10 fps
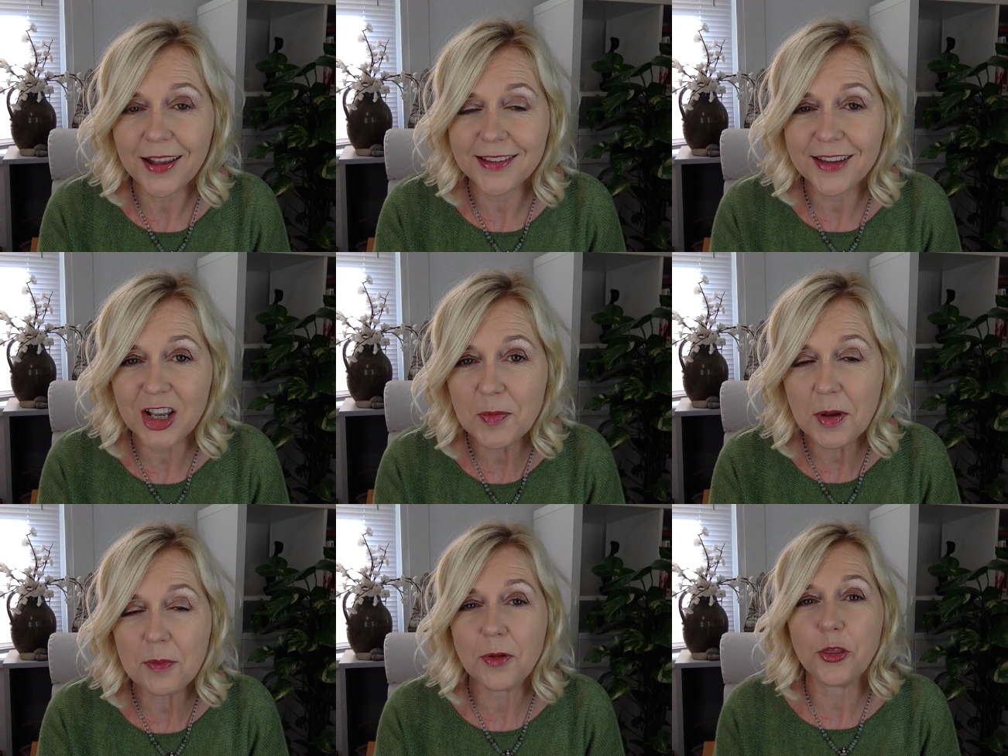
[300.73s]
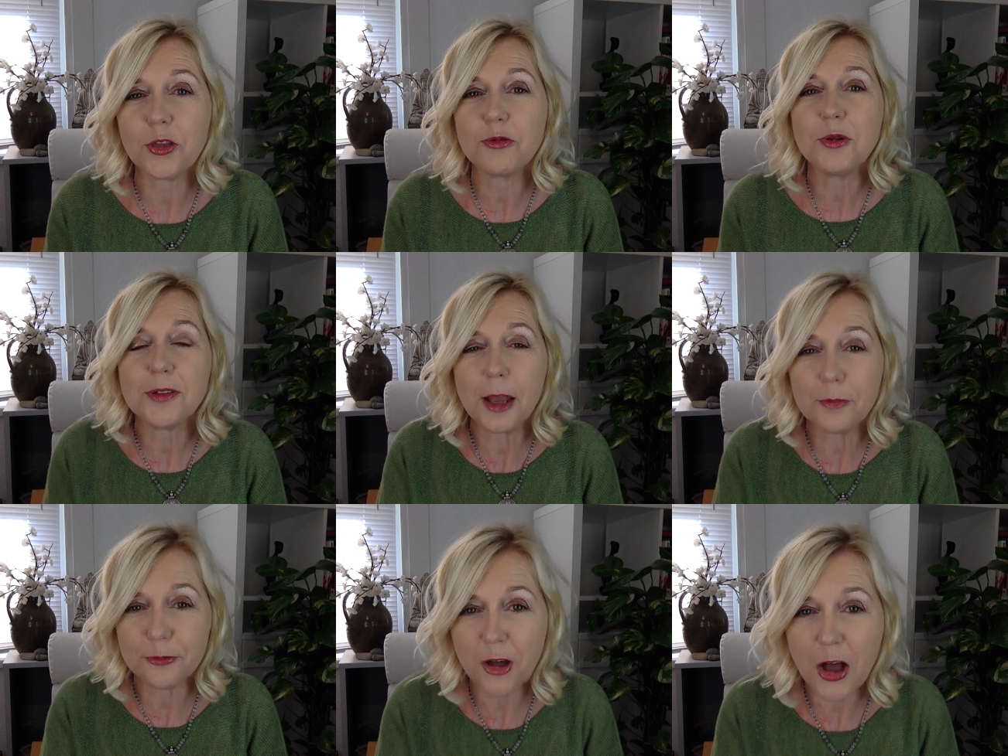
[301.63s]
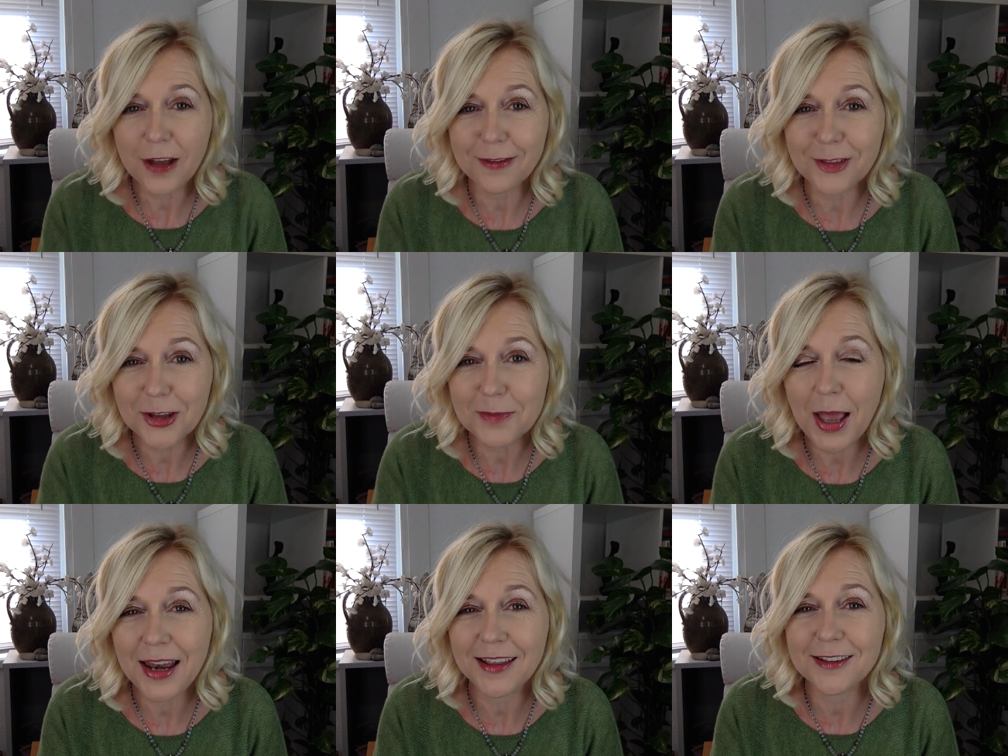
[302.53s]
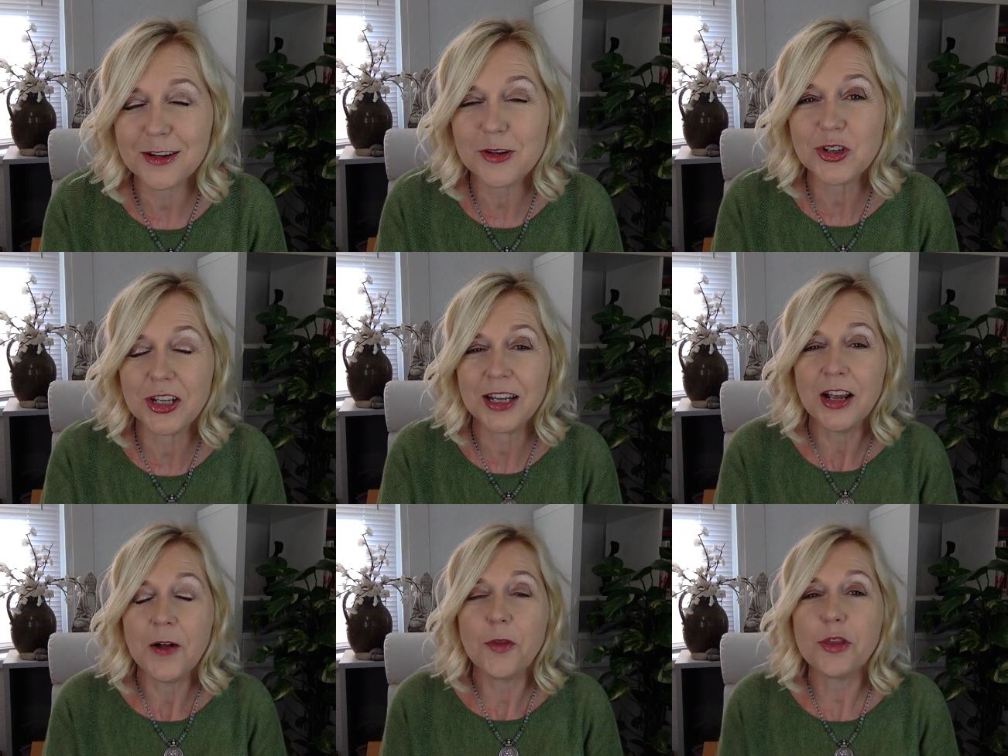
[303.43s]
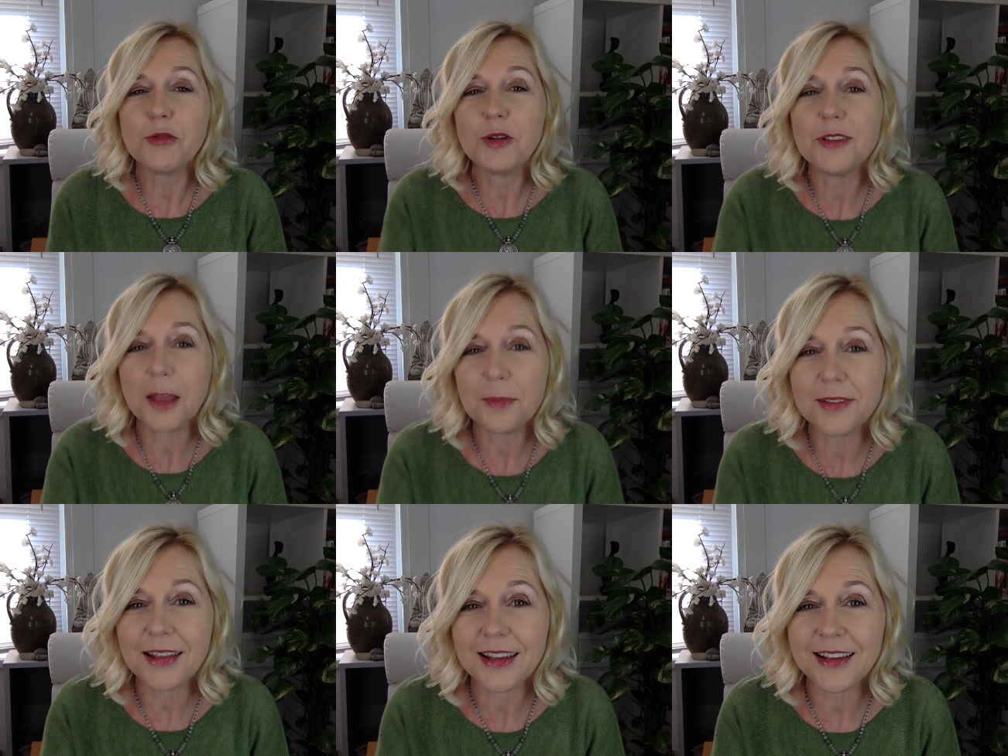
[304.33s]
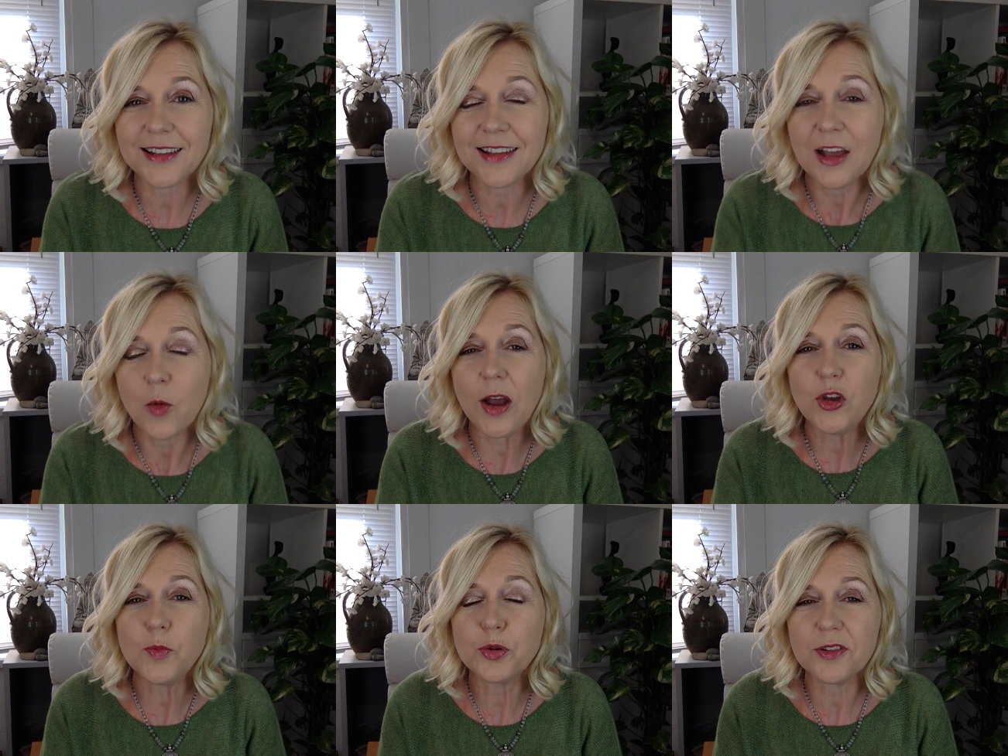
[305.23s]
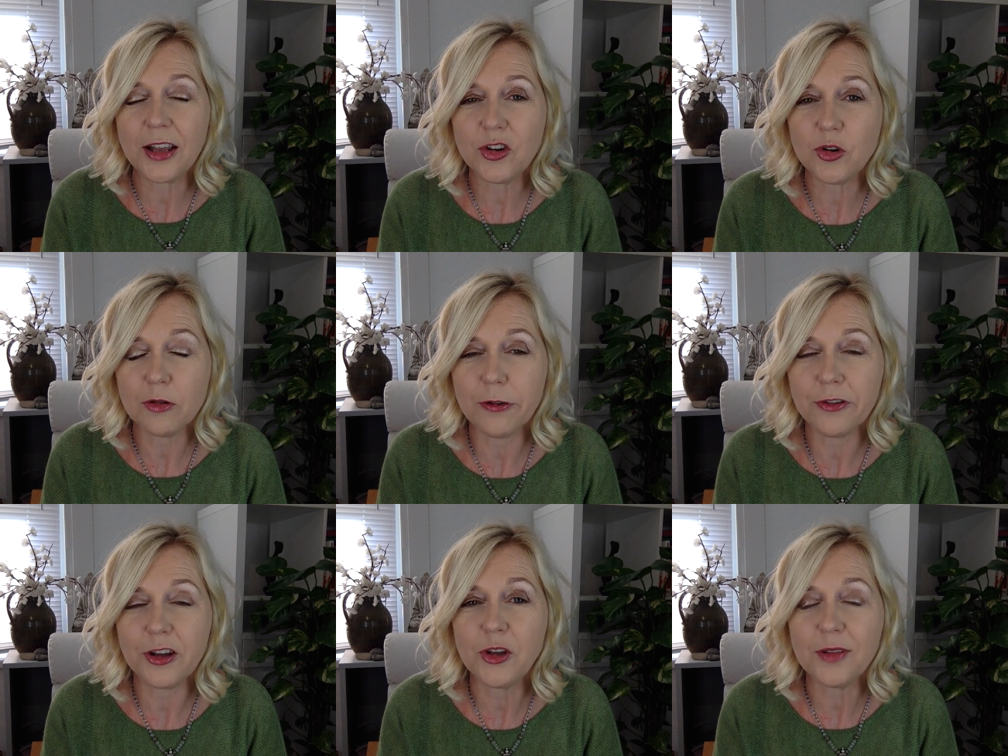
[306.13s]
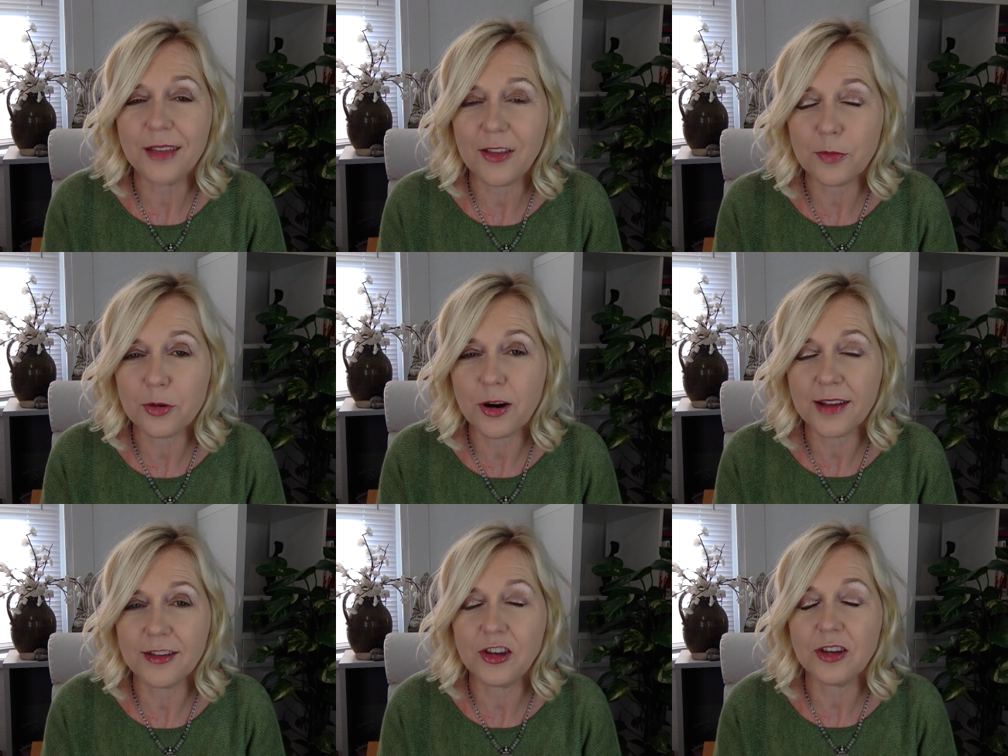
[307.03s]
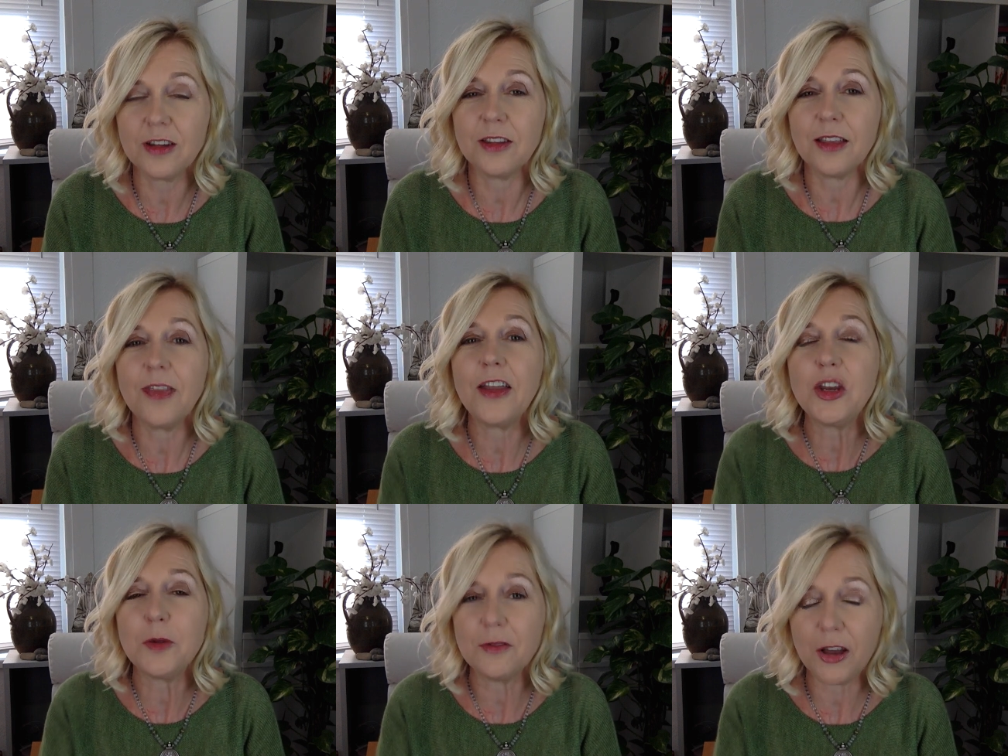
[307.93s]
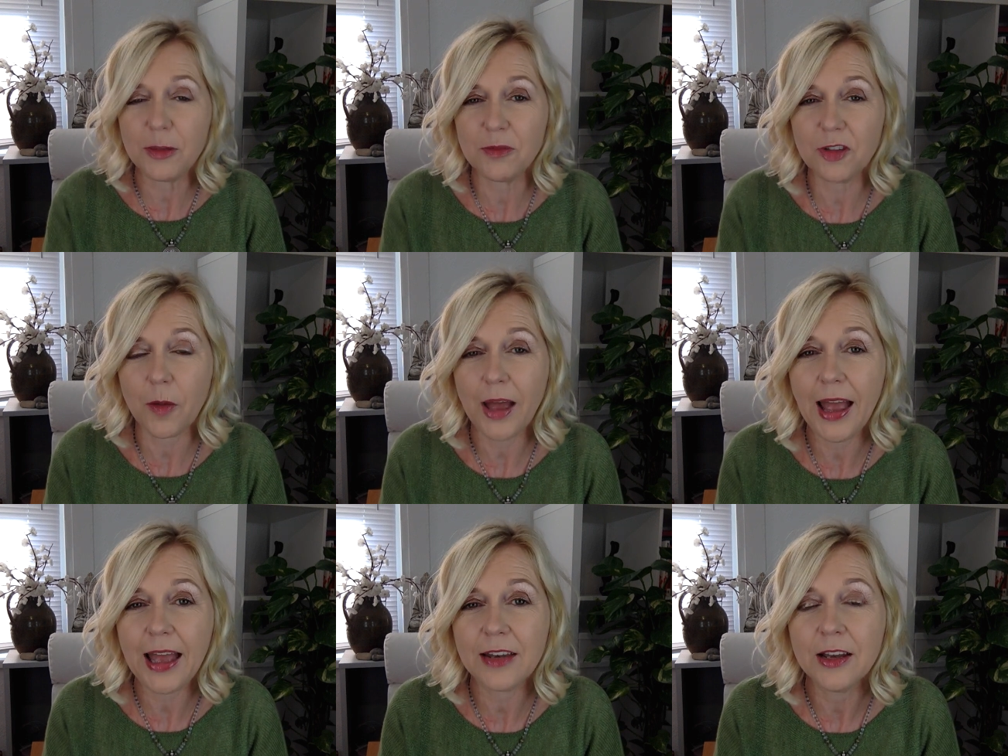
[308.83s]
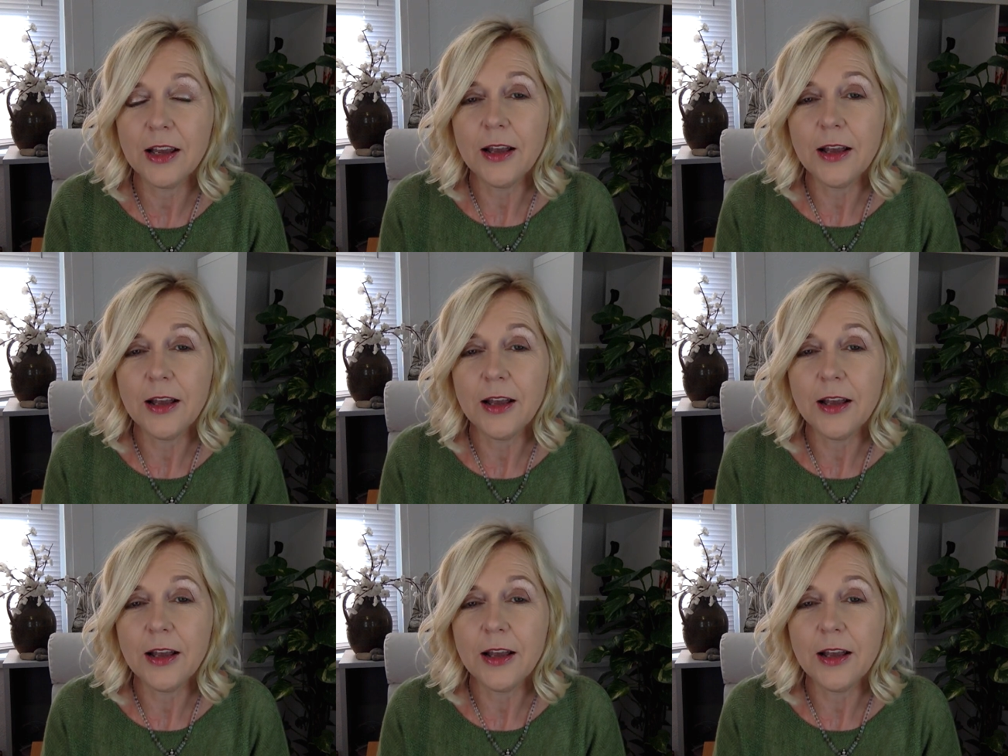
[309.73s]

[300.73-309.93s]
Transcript: testing commitment, through step 5, the compelling solution, through step 6, where you present your offer, you state the price, and then you invite them to go ahead.